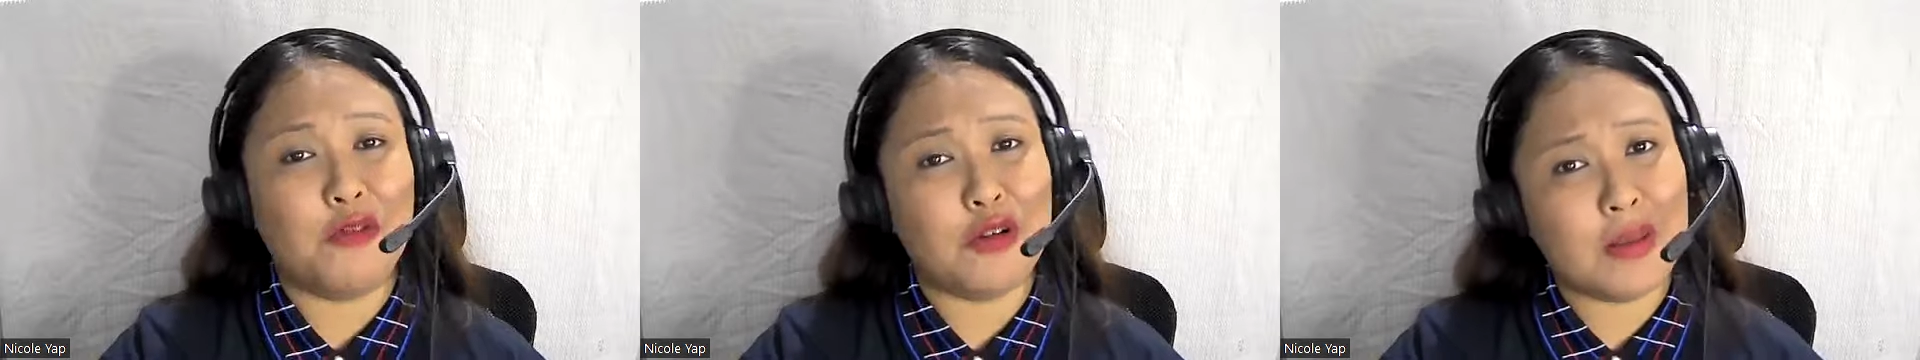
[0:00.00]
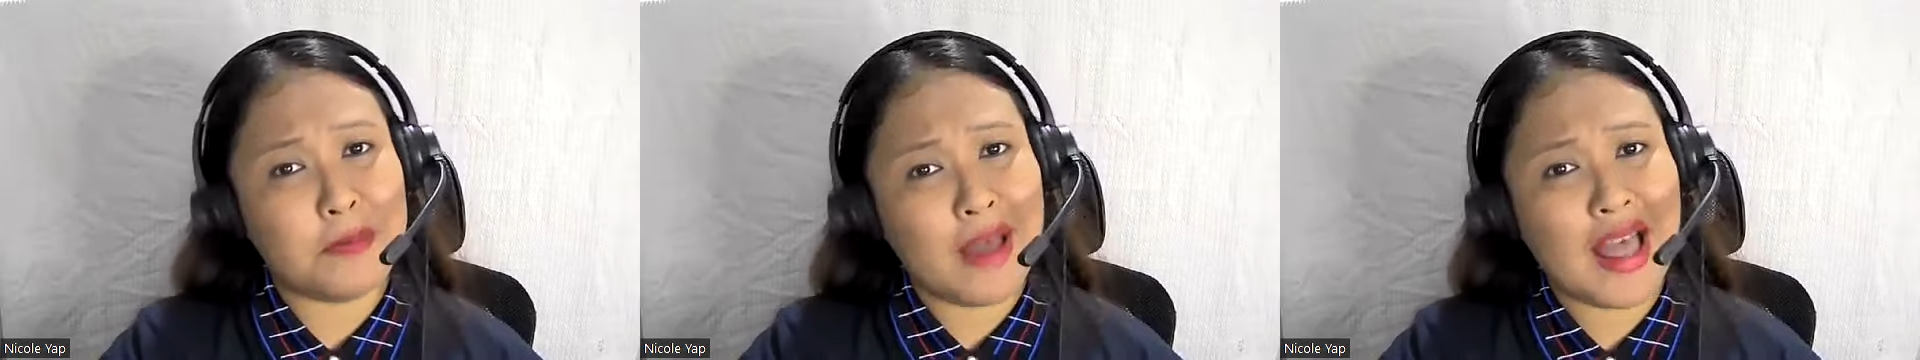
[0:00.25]

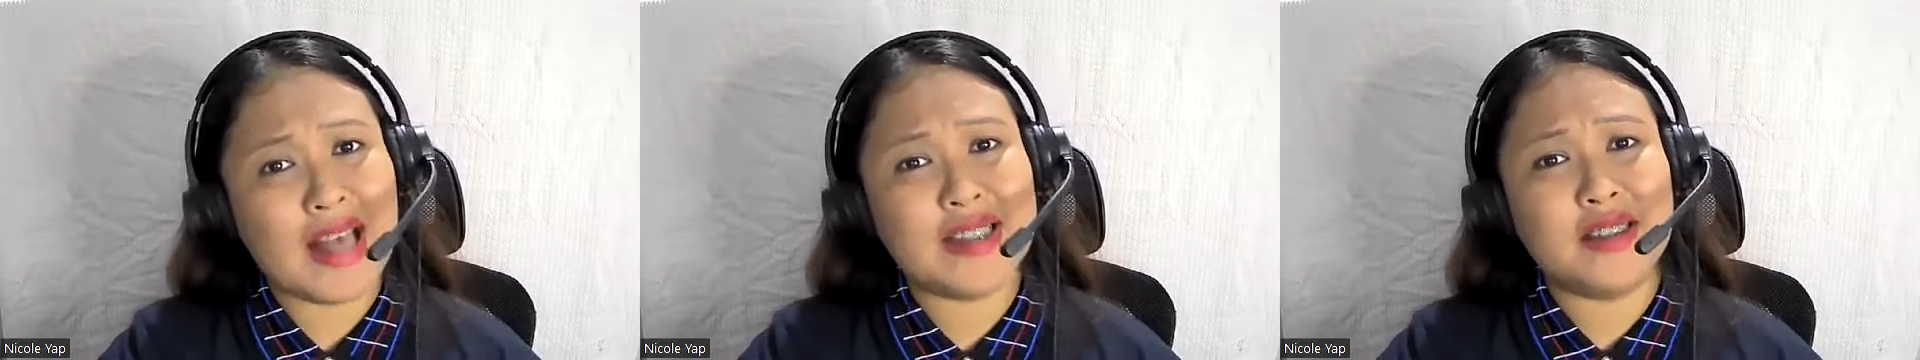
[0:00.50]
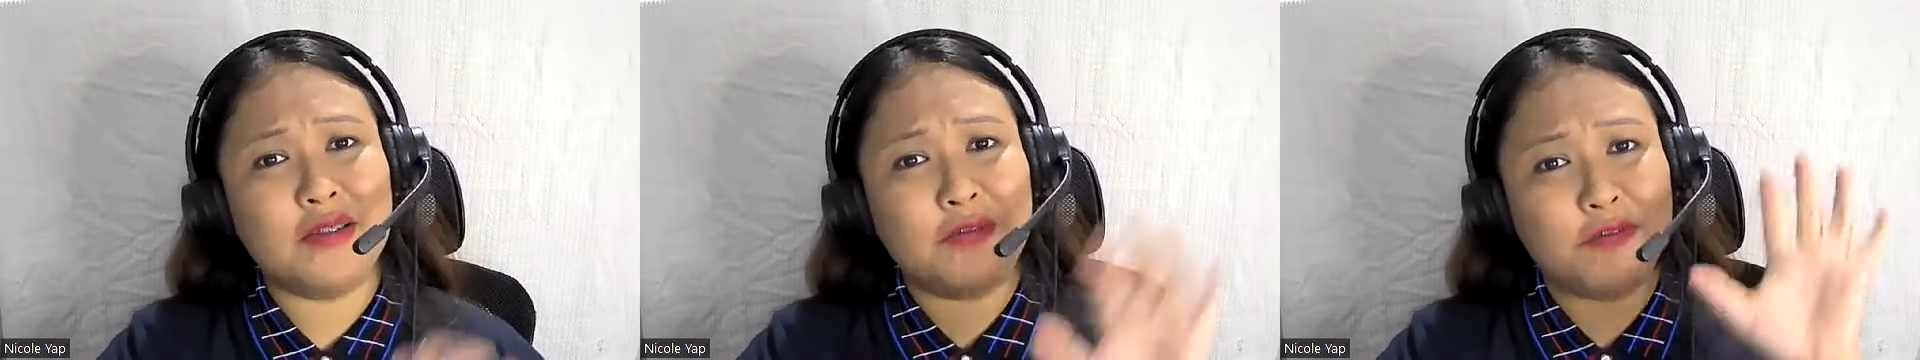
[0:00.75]
For the
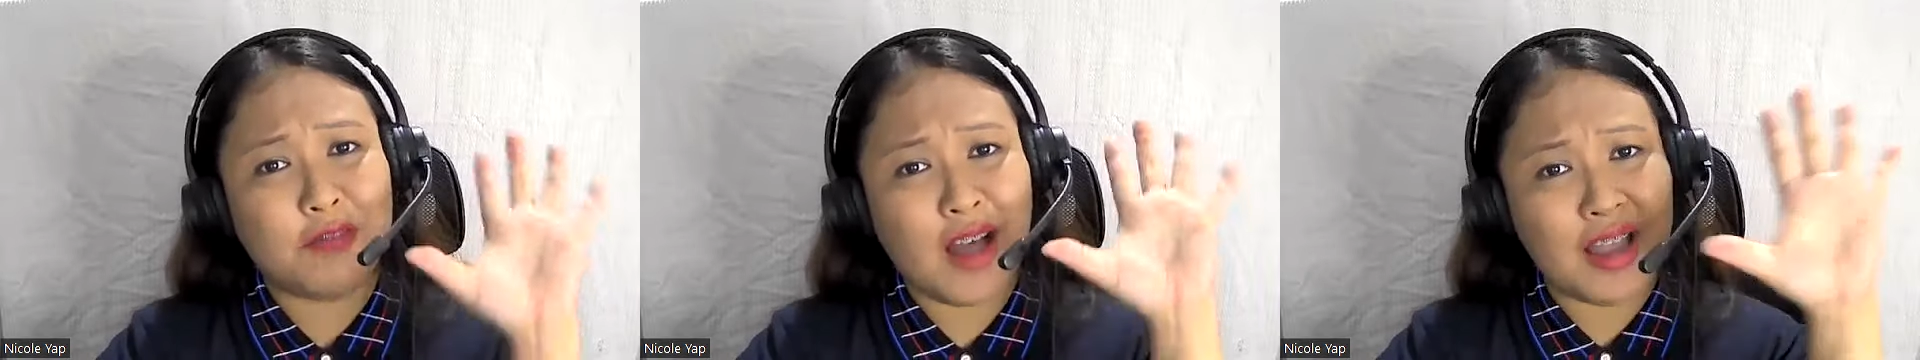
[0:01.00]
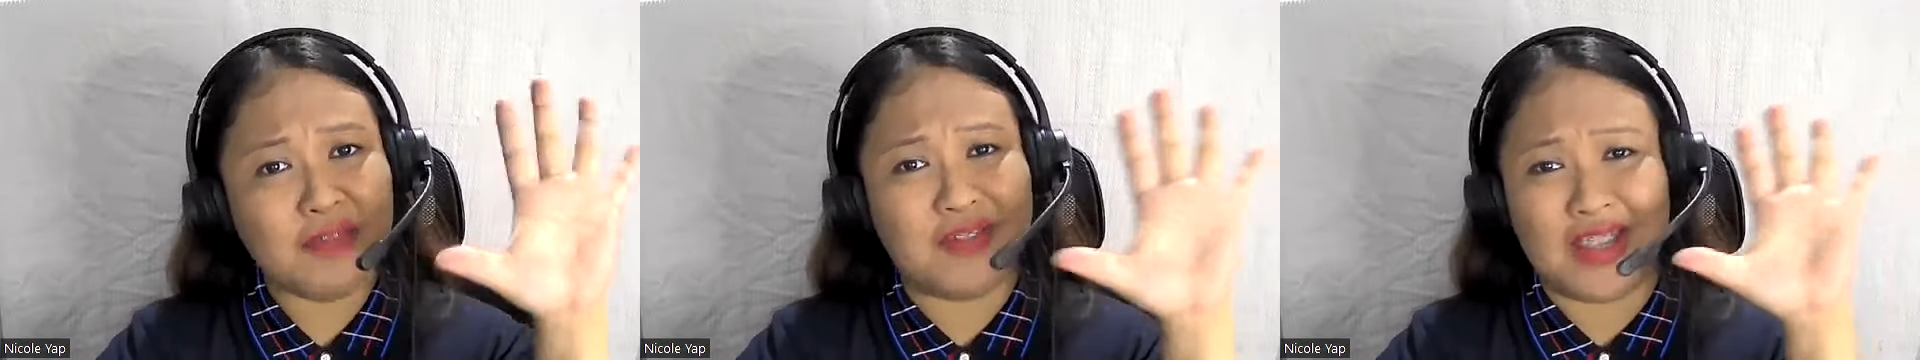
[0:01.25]
past
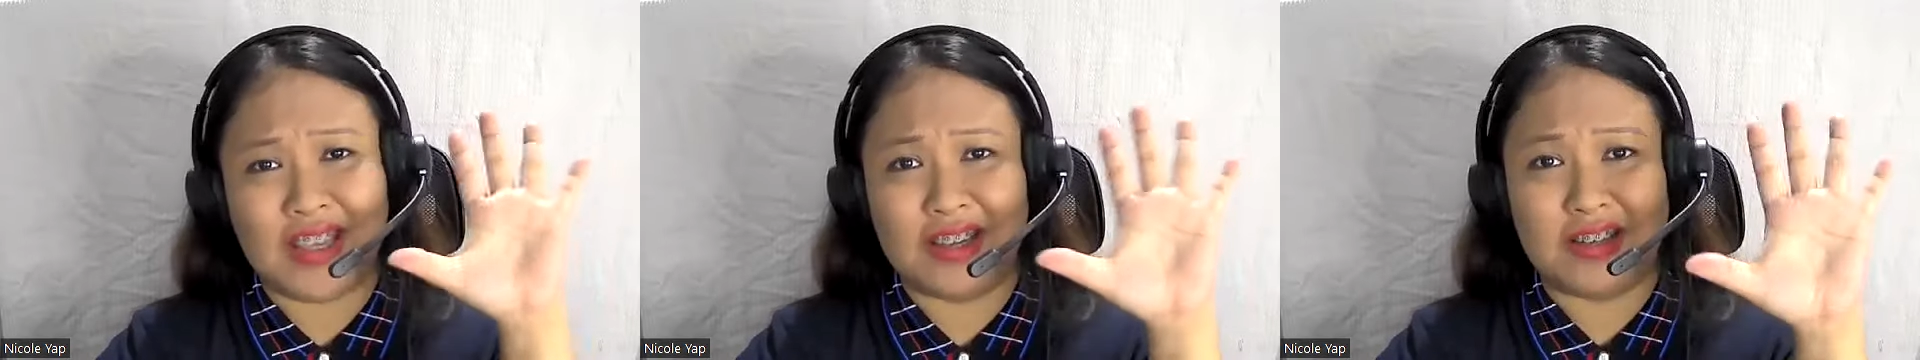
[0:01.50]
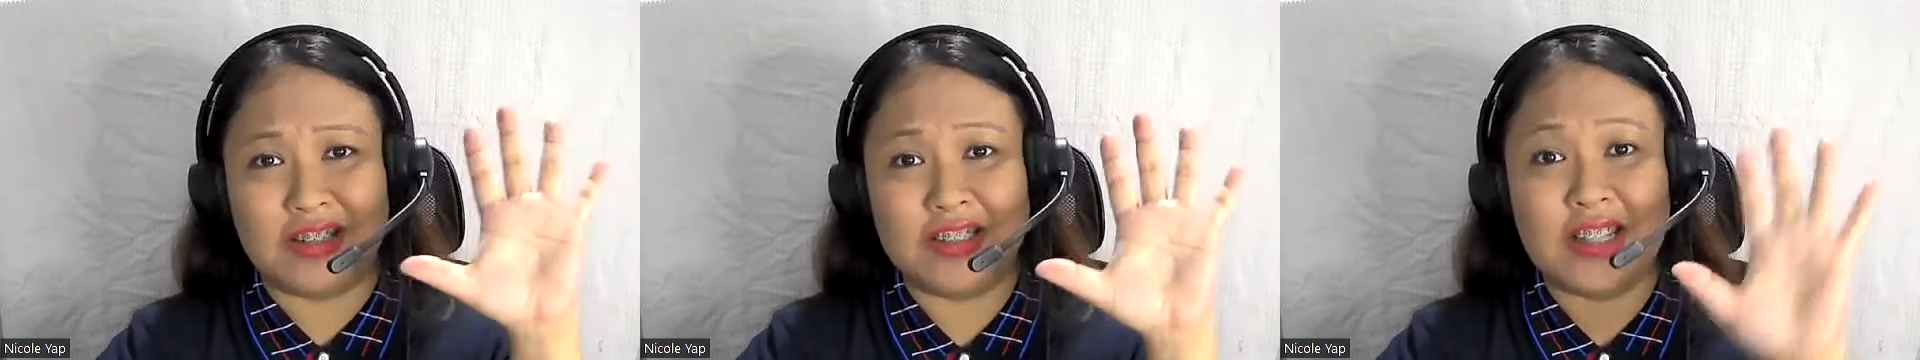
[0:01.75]
5
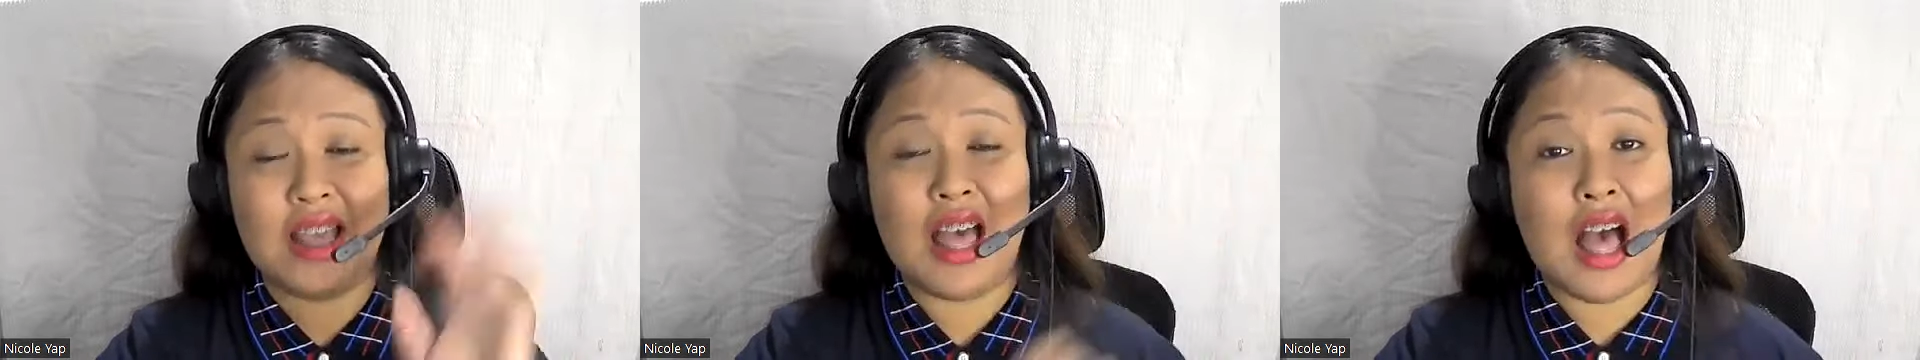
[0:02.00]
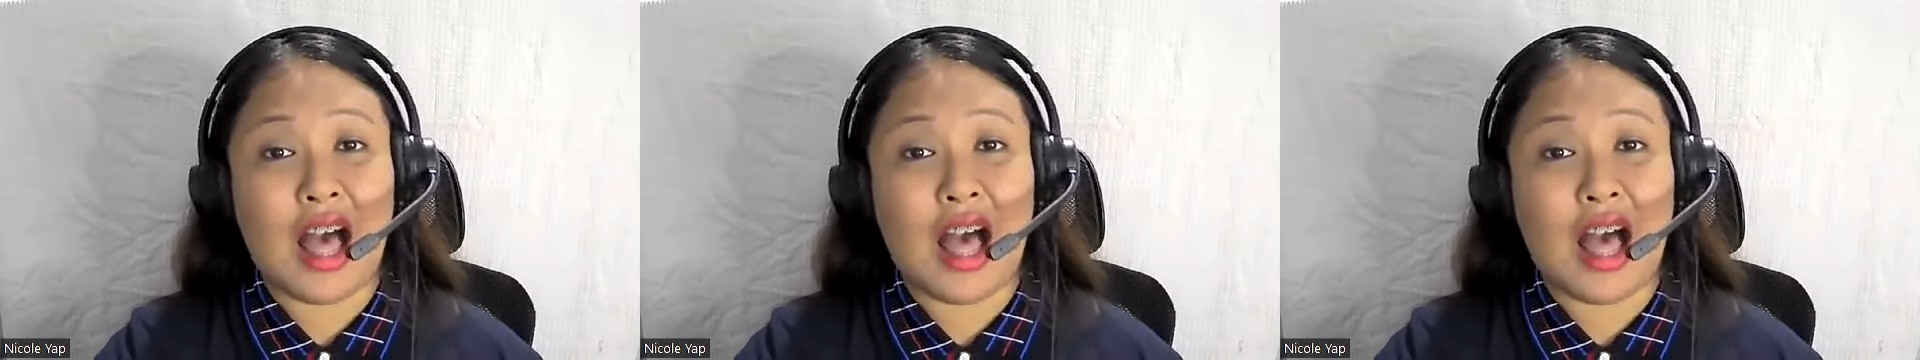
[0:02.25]
years,